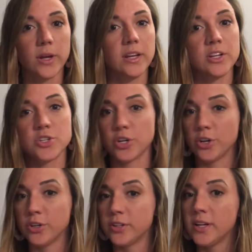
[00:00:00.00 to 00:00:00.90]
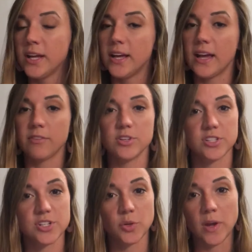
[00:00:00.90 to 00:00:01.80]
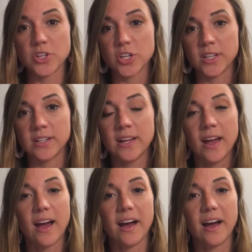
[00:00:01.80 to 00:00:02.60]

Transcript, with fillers: point and turn, every situation.